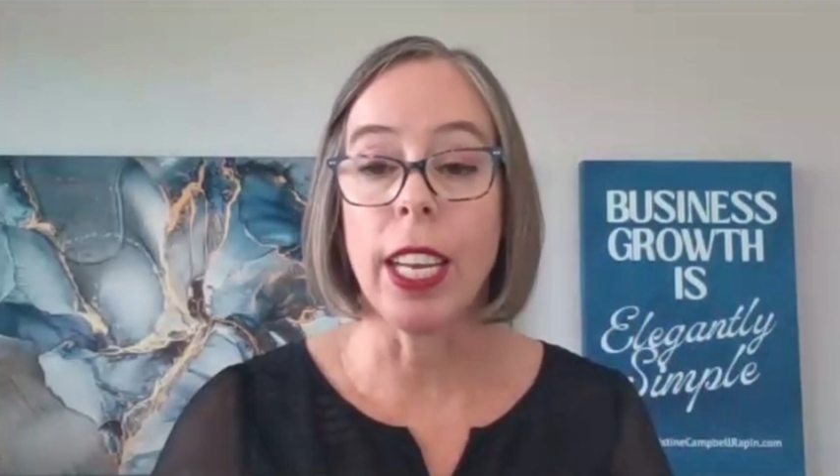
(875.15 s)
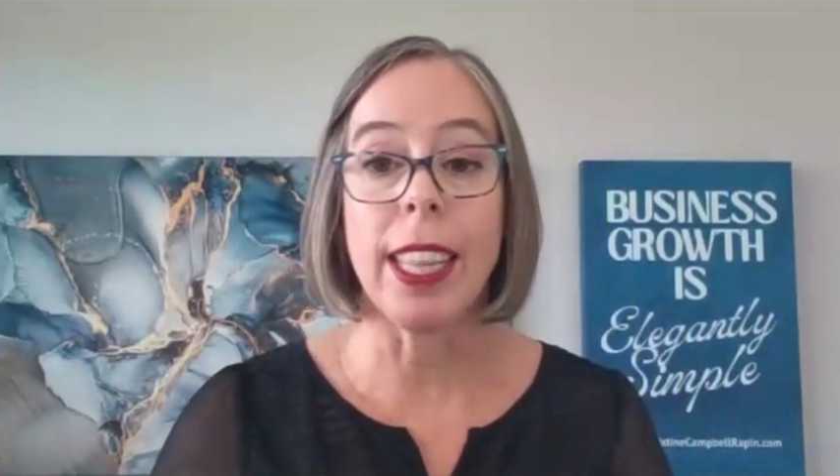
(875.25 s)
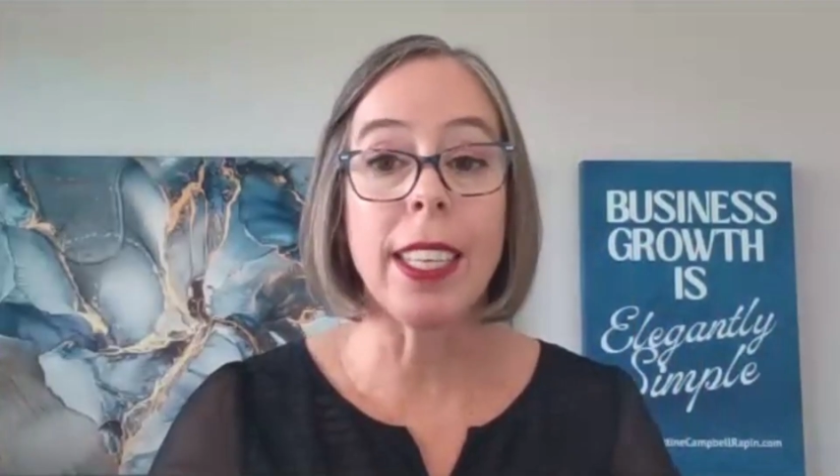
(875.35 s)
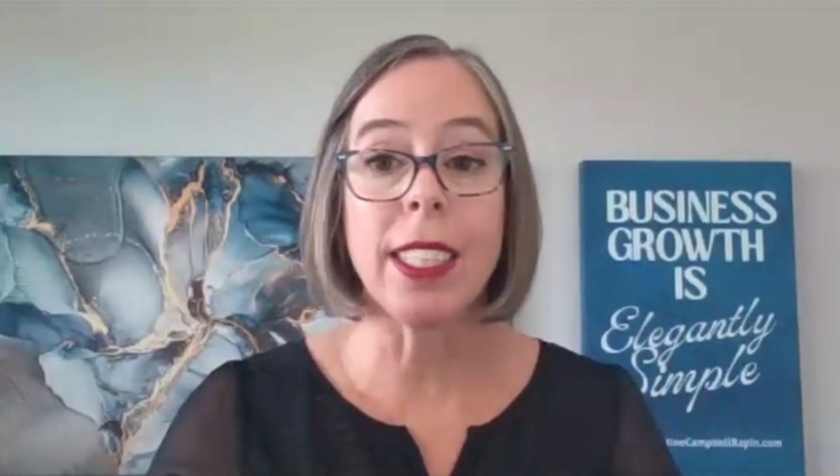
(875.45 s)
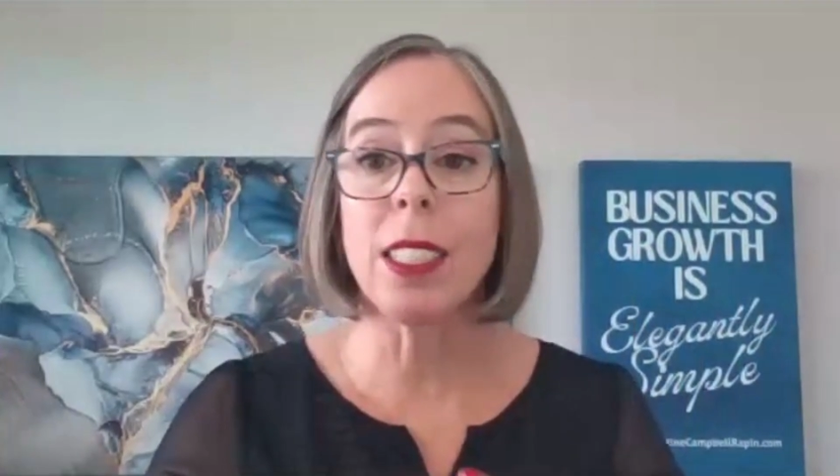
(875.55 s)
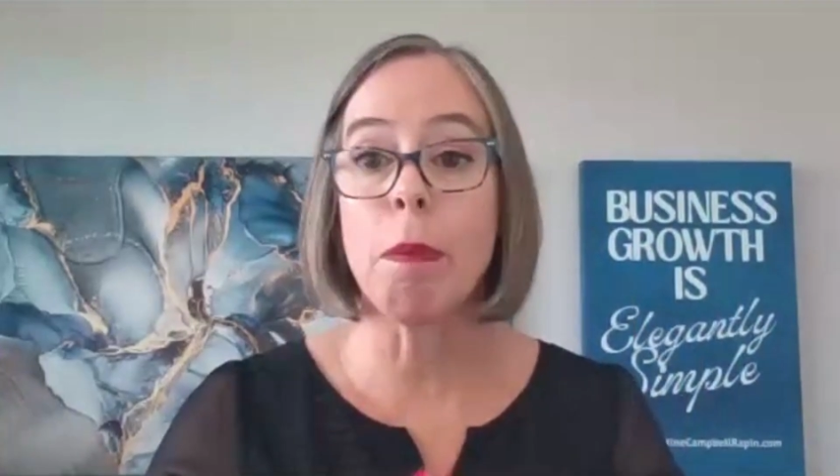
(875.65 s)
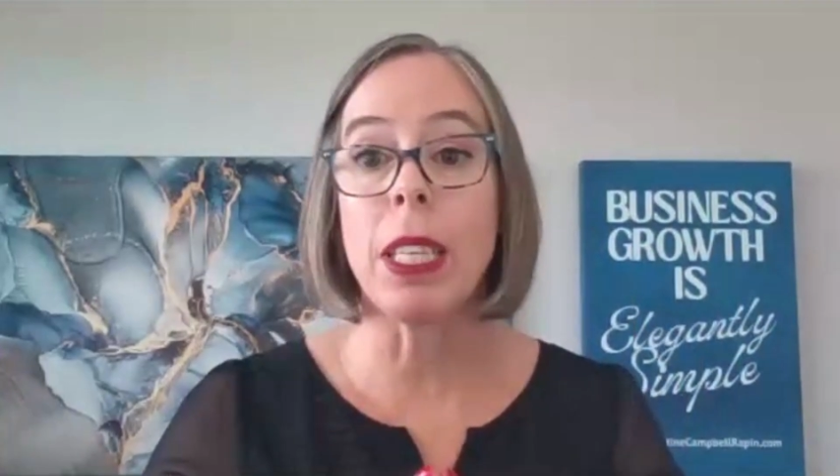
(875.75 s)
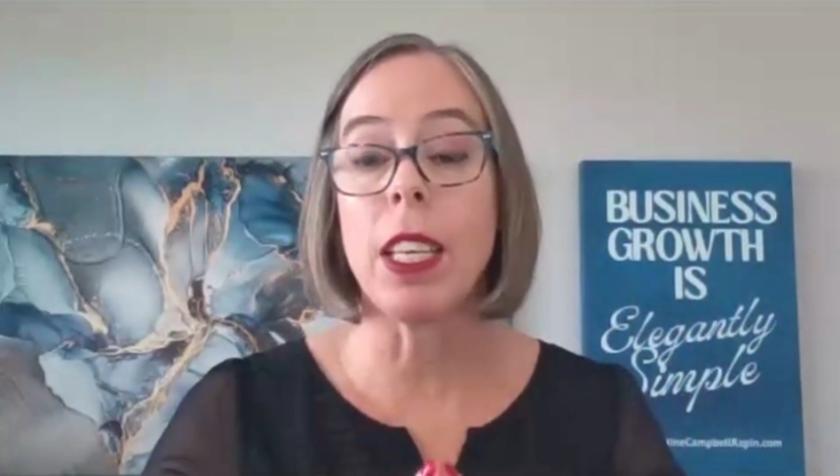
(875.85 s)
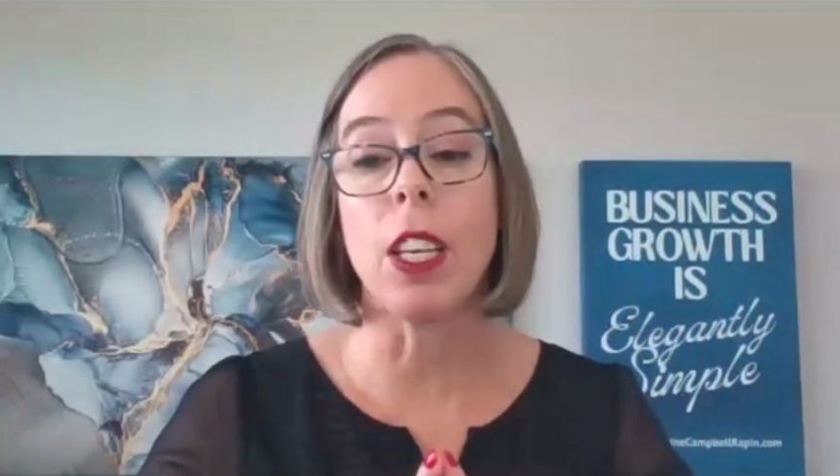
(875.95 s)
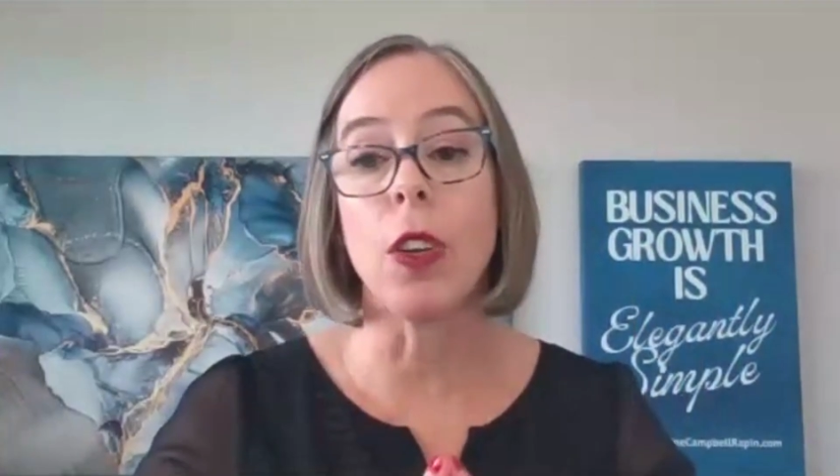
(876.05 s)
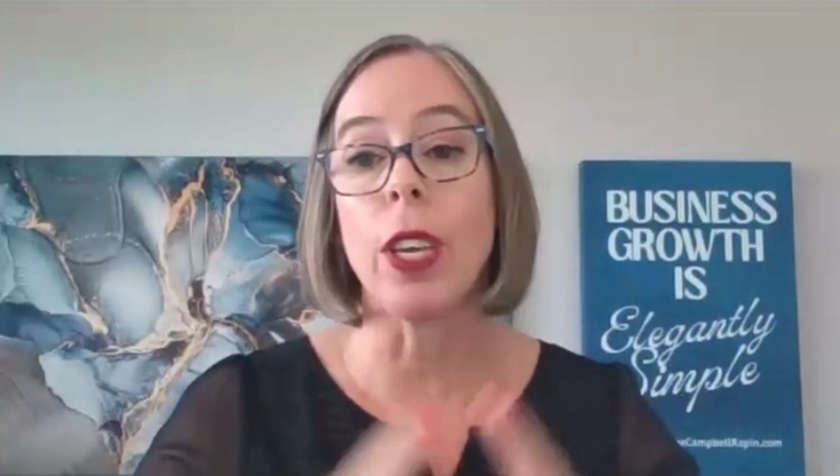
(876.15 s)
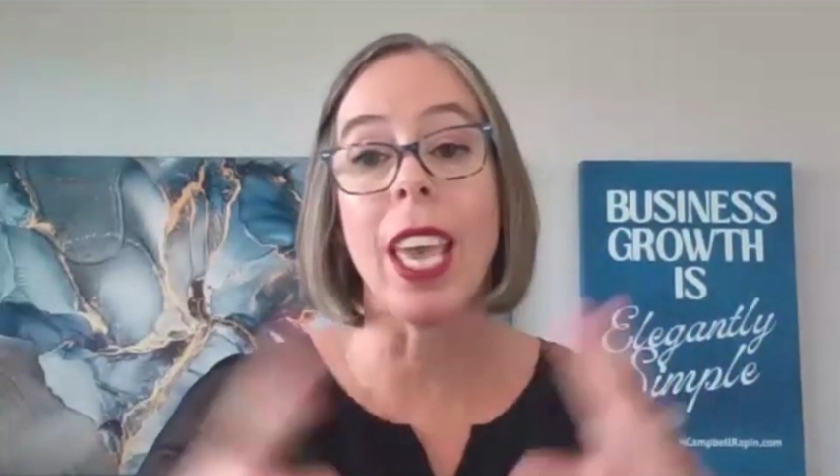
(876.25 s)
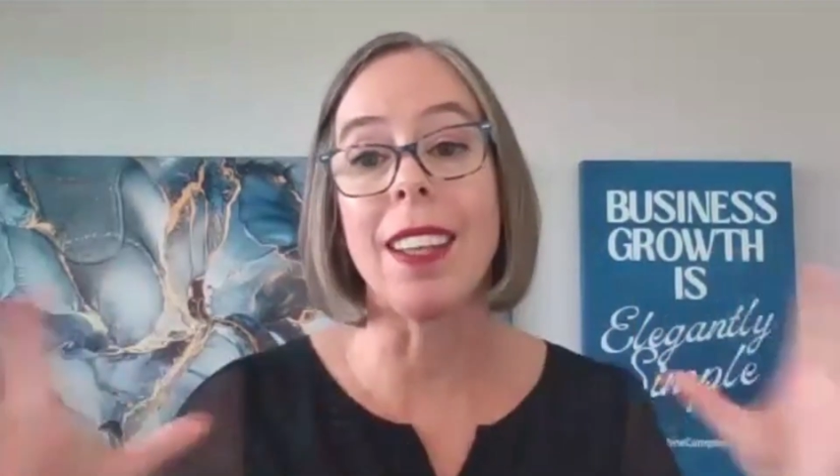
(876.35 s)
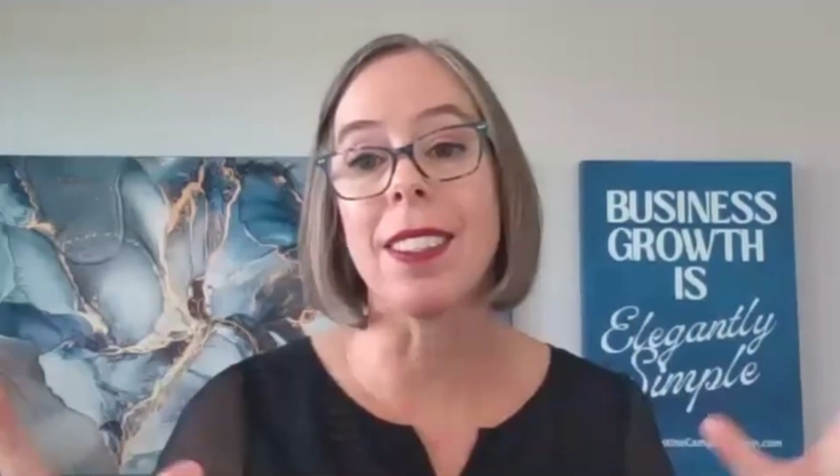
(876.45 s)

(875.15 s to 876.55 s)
And that doesn't mean that, you can't